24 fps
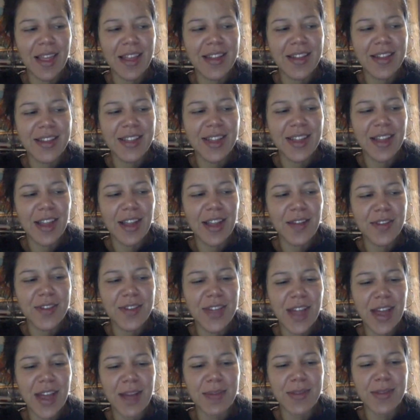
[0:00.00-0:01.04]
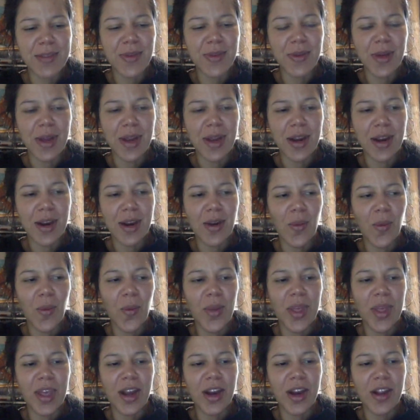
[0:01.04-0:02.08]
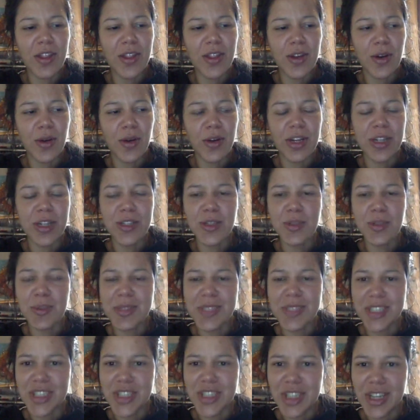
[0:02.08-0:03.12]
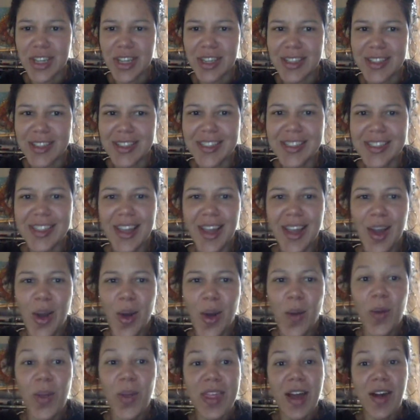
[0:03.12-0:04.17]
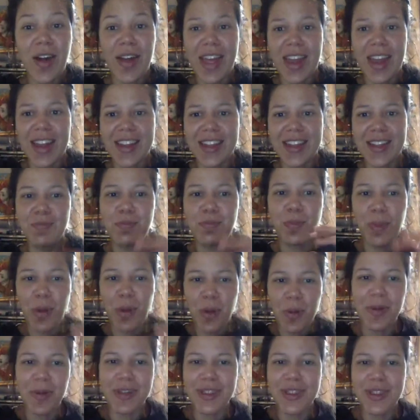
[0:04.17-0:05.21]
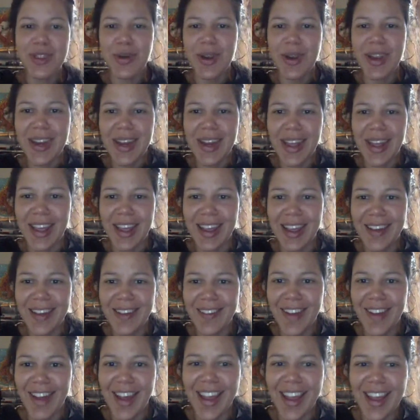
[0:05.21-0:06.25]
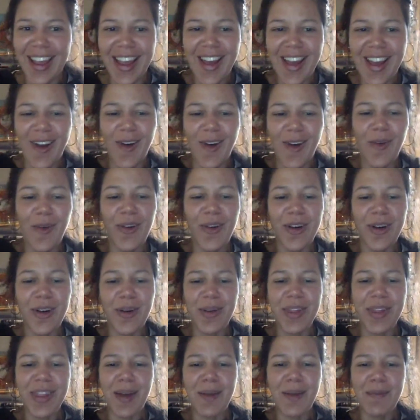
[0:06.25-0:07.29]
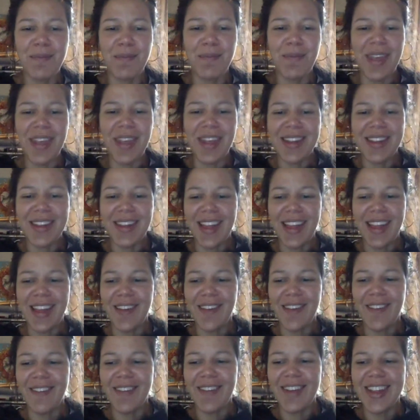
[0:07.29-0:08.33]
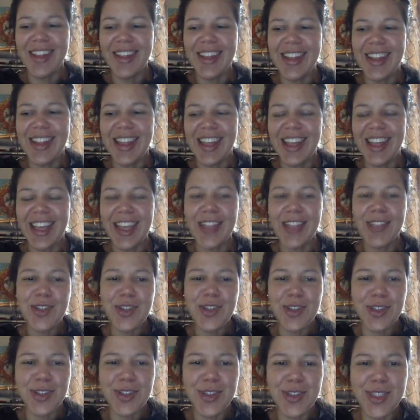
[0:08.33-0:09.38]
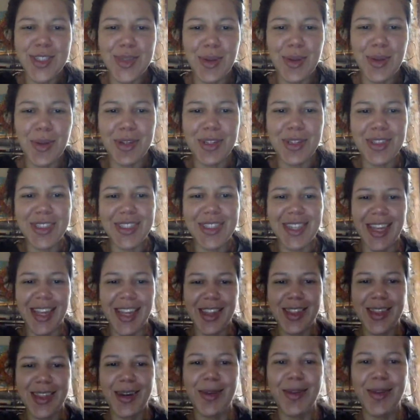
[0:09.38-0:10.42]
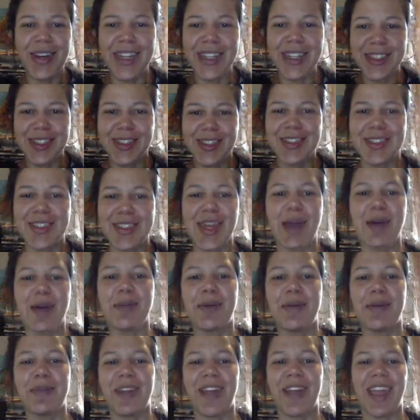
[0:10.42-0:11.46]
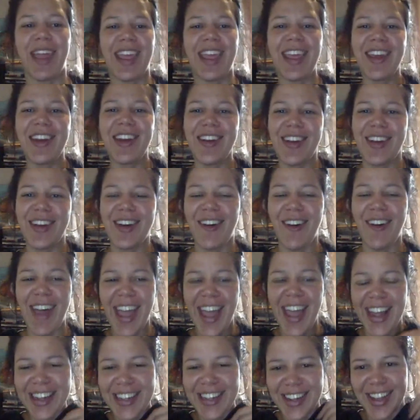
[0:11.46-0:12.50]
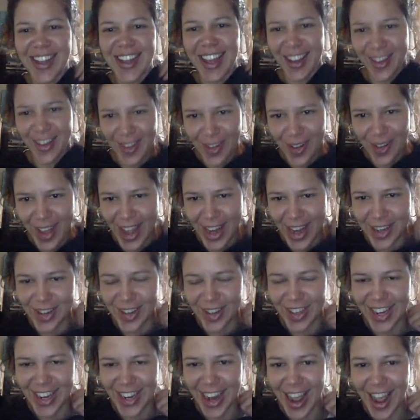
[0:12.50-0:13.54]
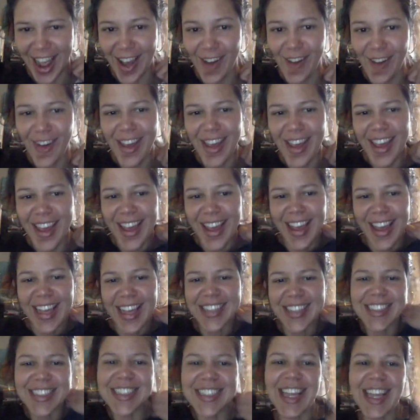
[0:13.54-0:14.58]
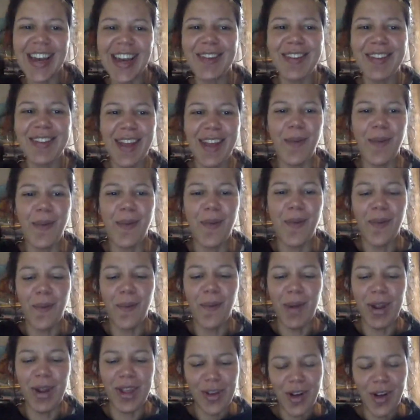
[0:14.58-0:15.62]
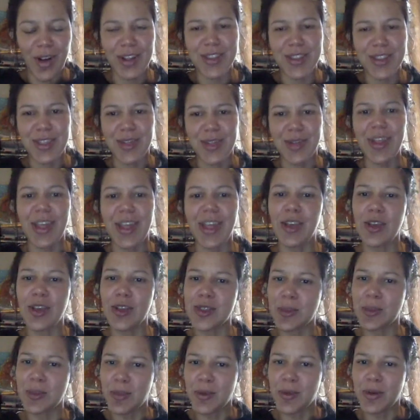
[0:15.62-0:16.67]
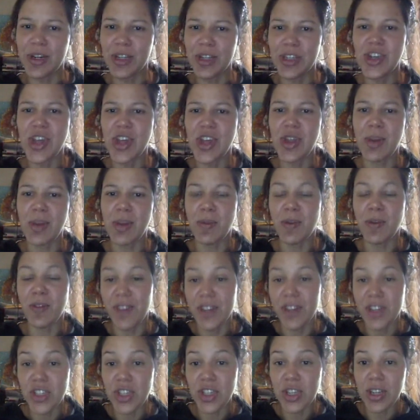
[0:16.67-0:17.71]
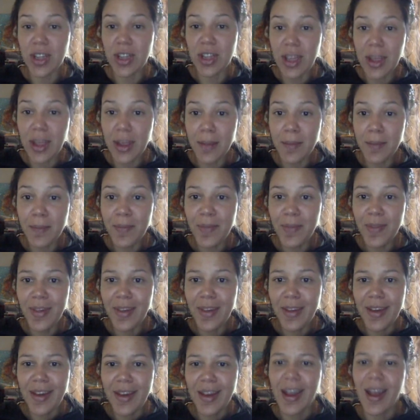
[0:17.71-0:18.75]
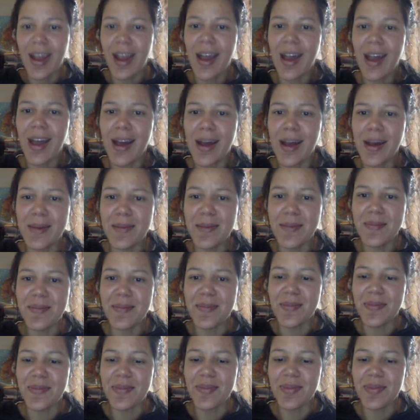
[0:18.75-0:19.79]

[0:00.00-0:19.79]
there's a lot of times where we are thrown into positions without getting the appropriate training, right? Or without being really introduced to it. We're just thrown into the job and we're like, here you go, go handle it now. Is this kind of what you all do? You support each other professionally? And